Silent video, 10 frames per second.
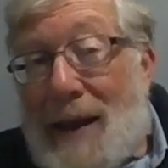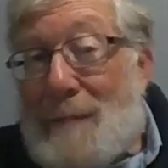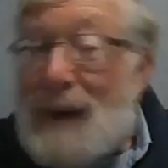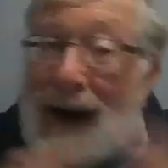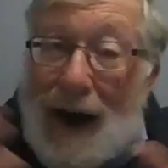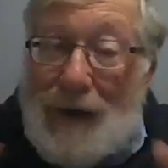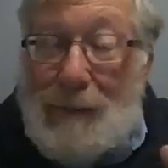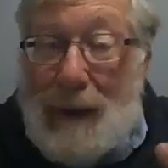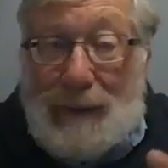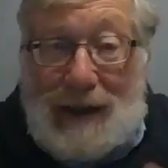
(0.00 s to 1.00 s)
But other
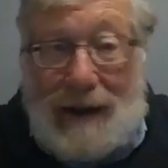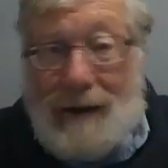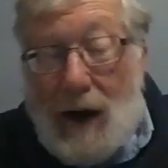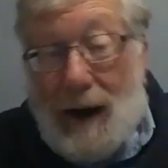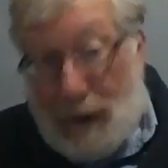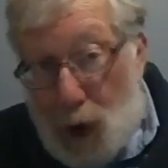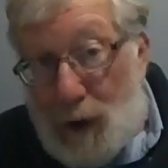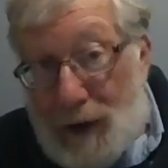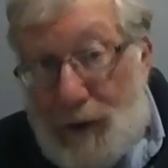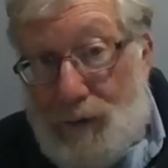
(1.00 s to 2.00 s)
people say no, and
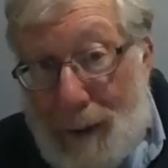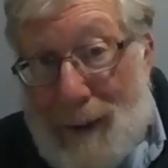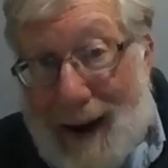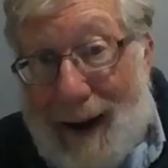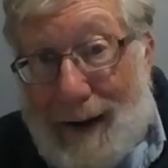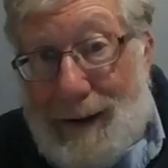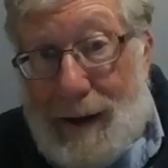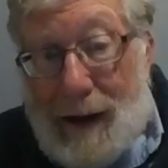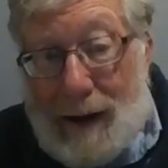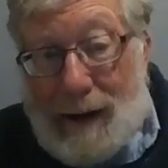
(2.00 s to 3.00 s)
including the Ramban,
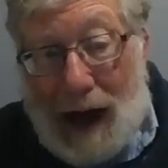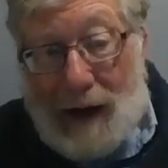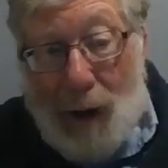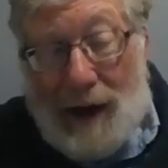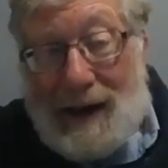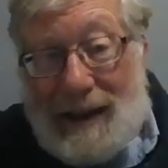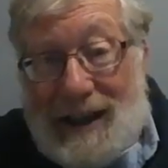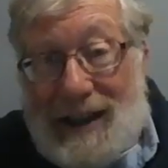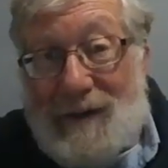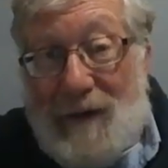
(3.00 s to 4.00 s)
Nachmanides
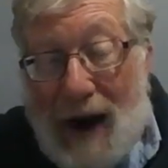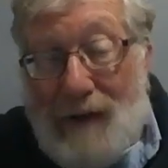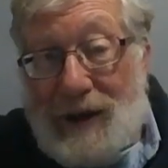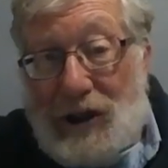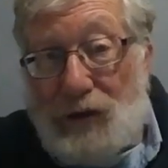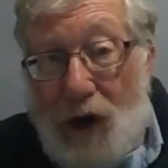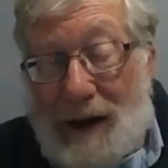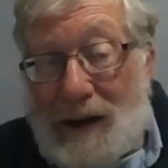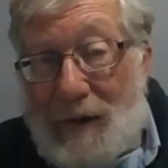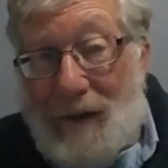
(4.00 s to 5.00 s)
is very
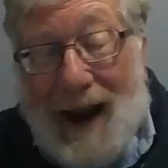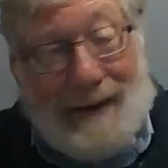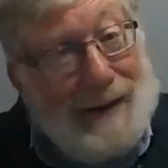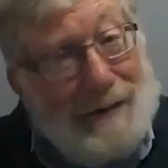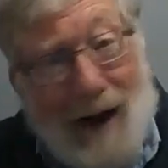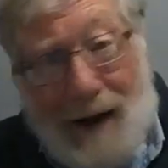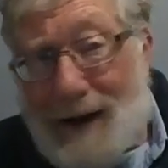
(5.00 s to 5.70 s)
strong in the fact that no.